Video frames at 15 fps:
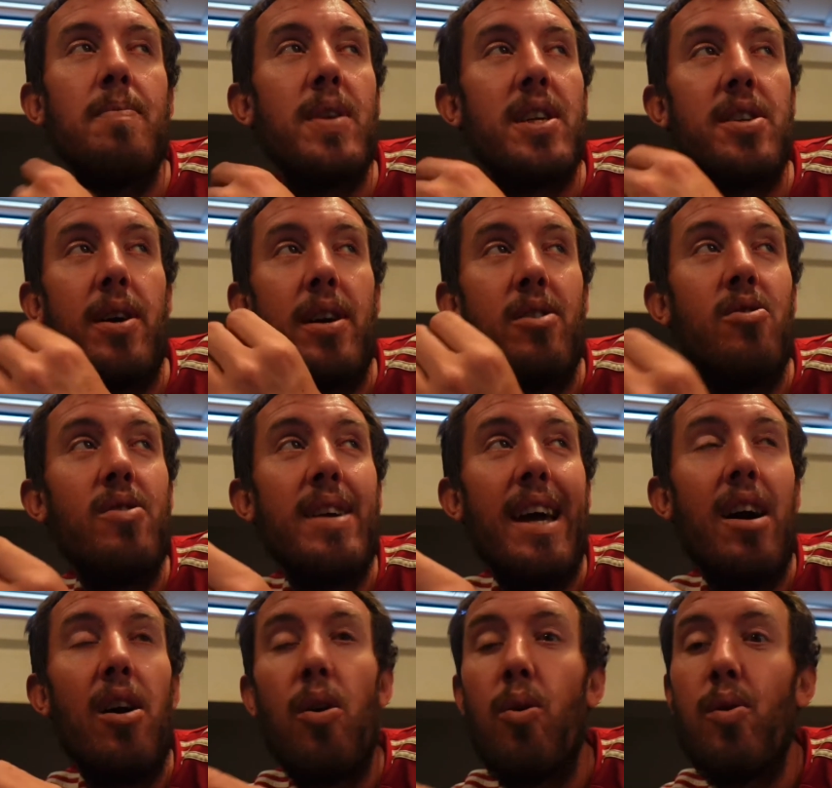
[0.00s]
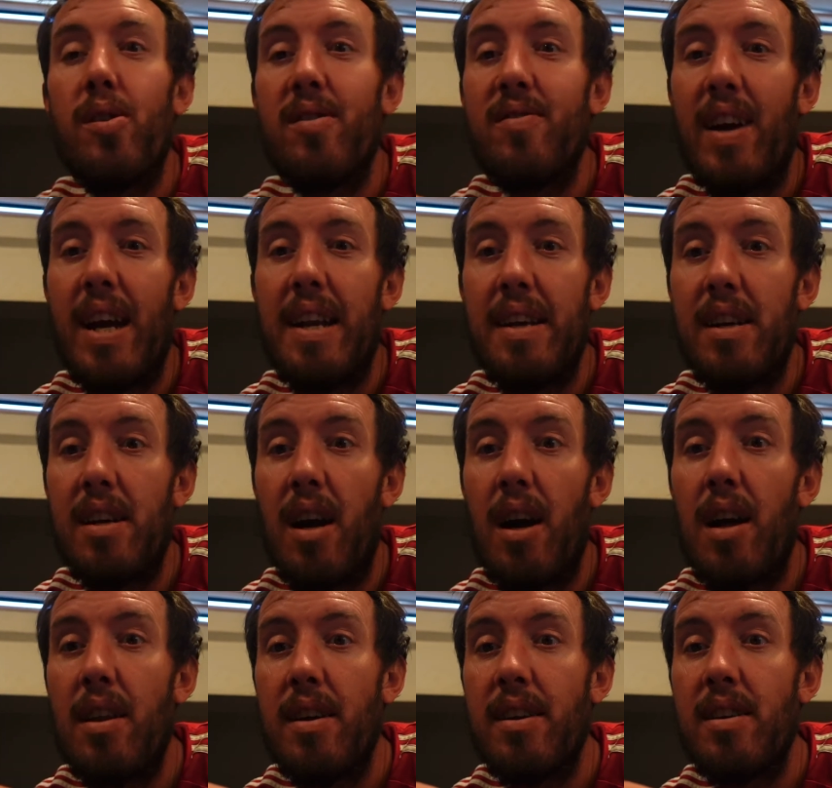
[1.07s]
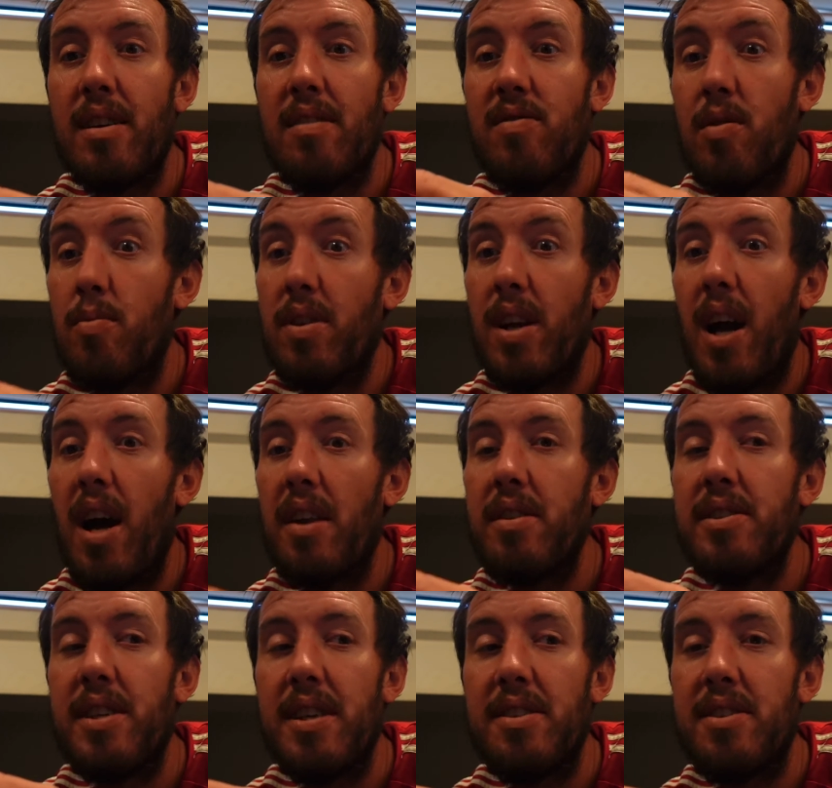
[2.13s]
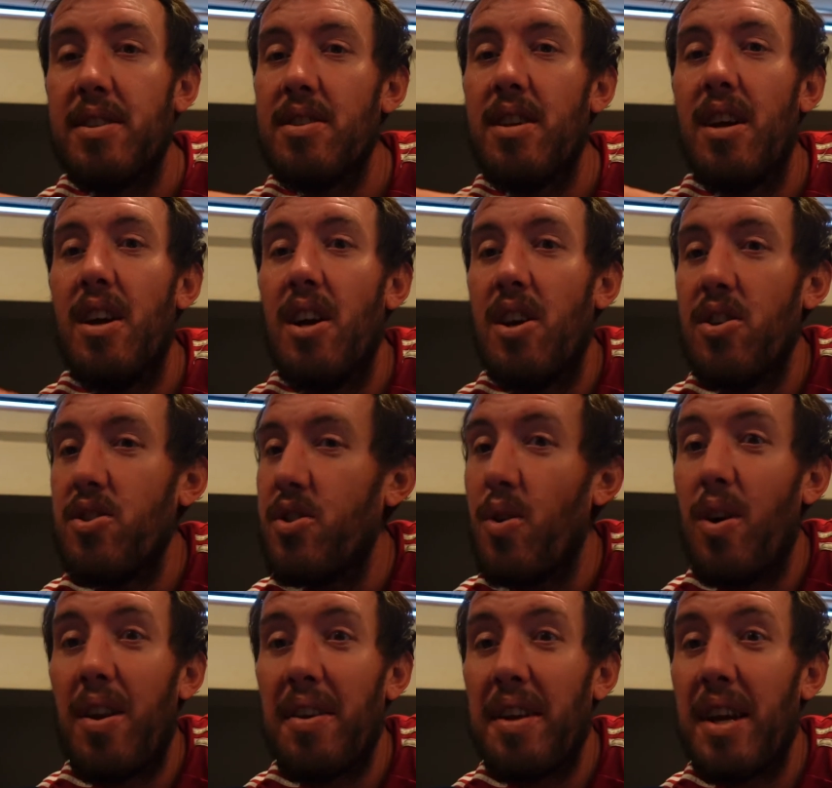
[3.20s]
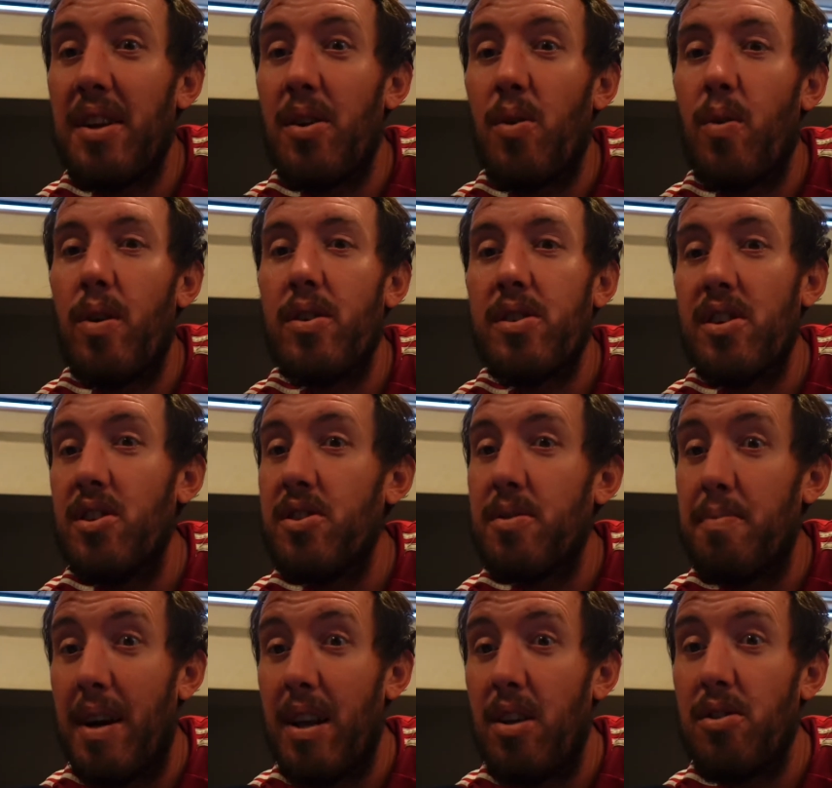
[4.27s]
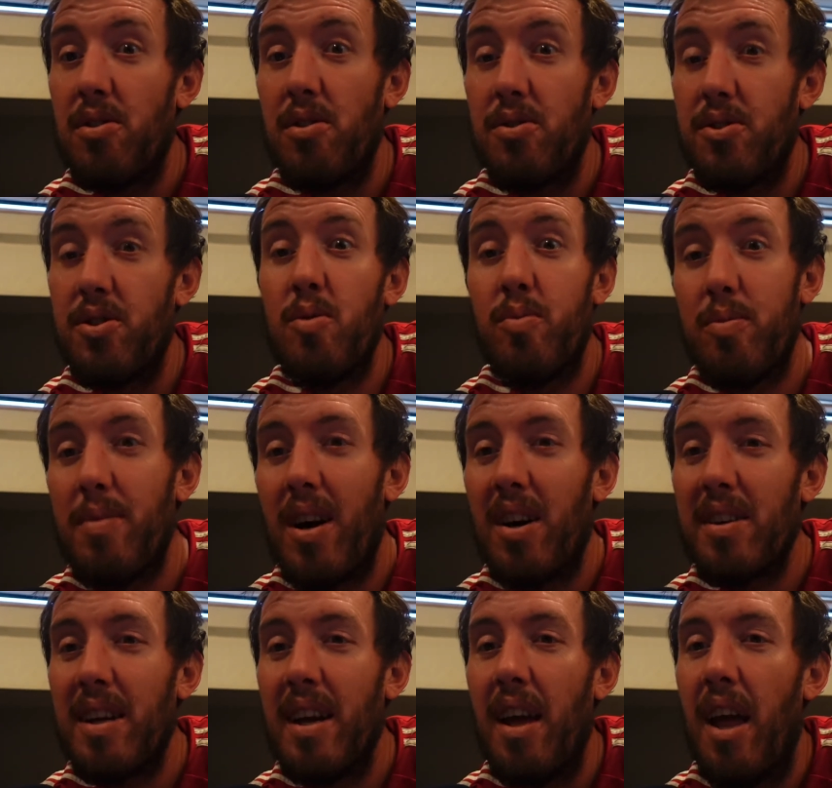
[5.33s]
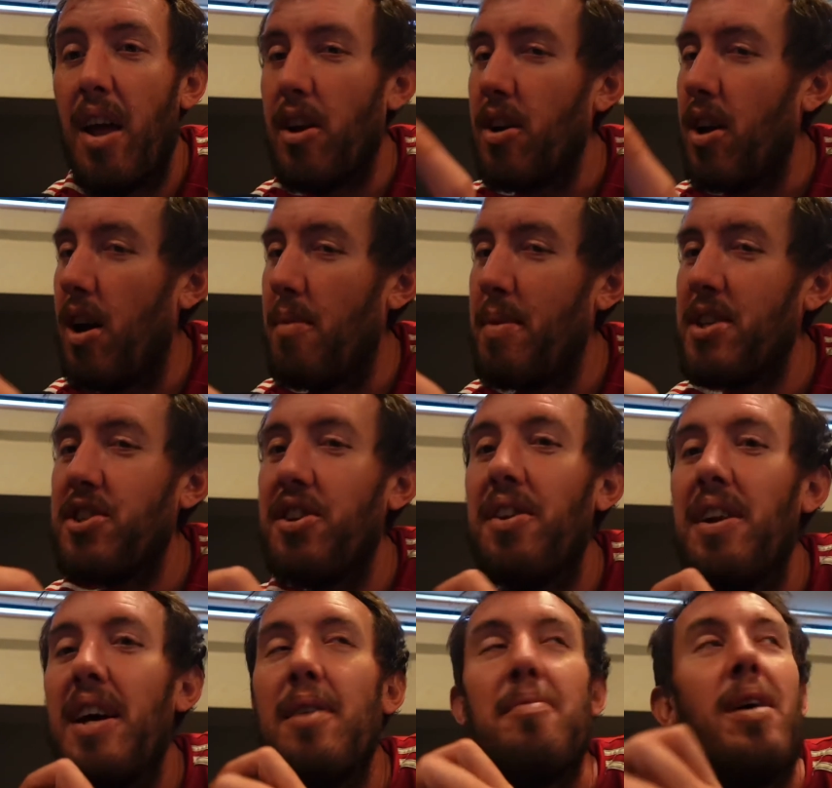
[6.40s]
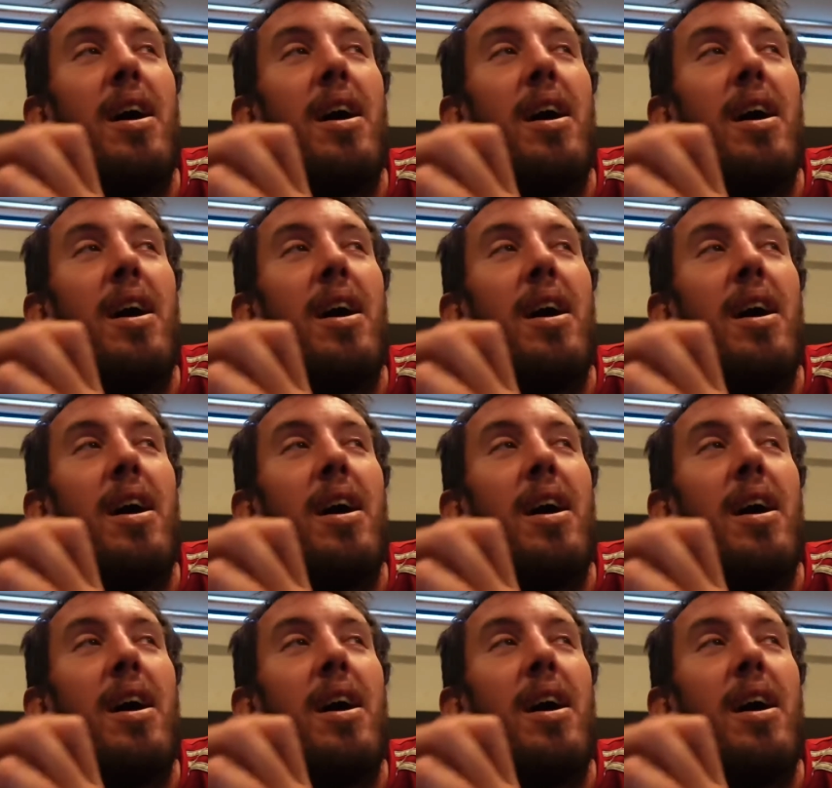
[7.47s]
so I couldn't get hold of any garlic from the garden centres. So all I did was go to my local supermarket, can't mention the name,